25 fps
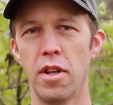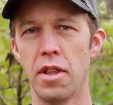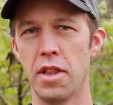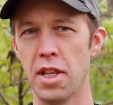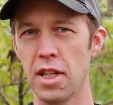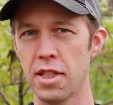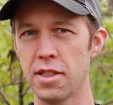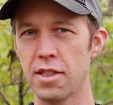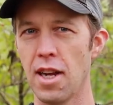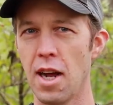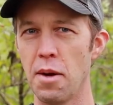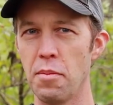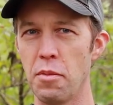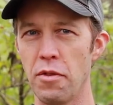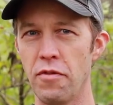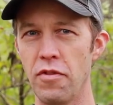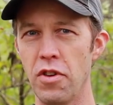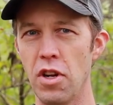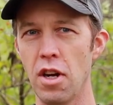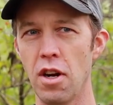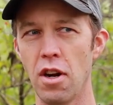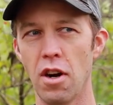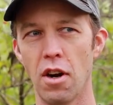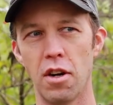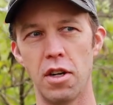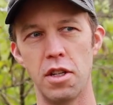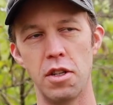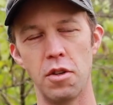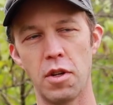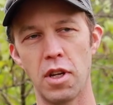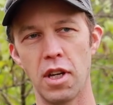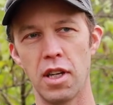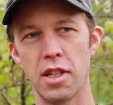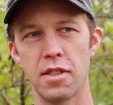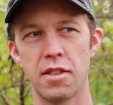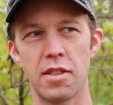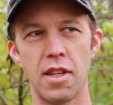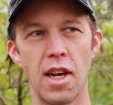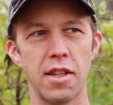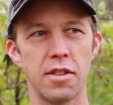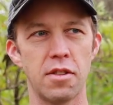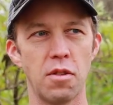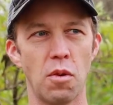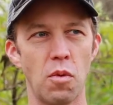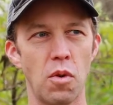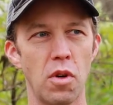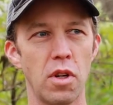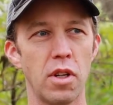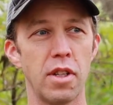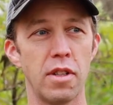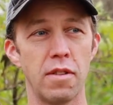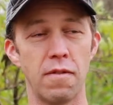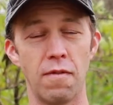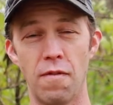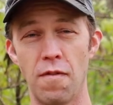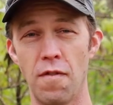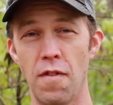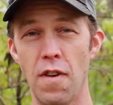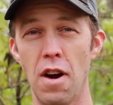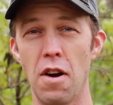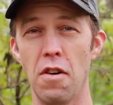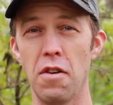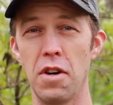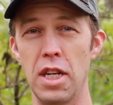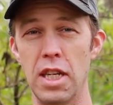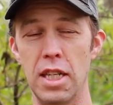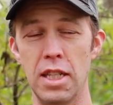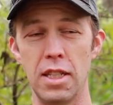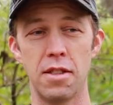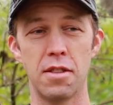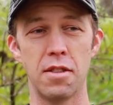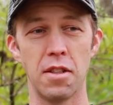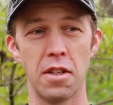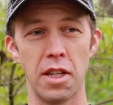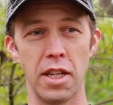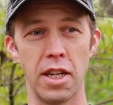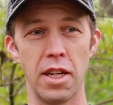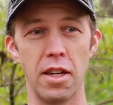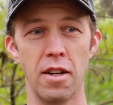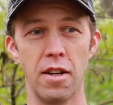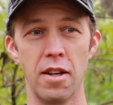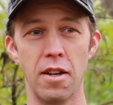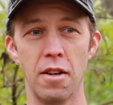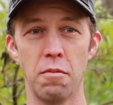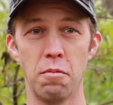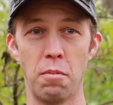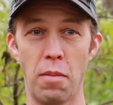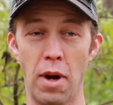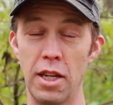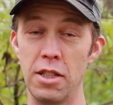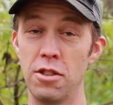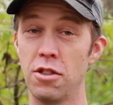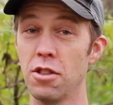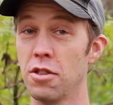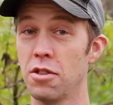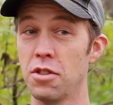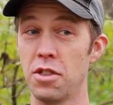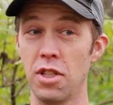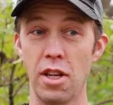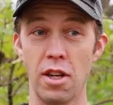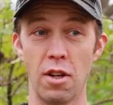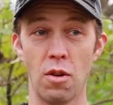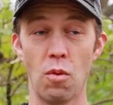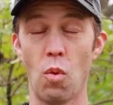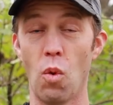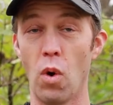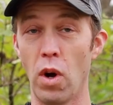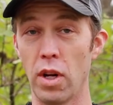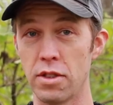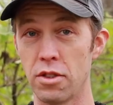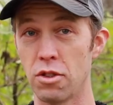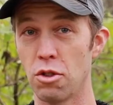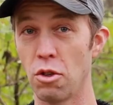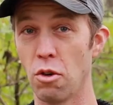this time of year, you can assess a woodland very easily by just seeing what's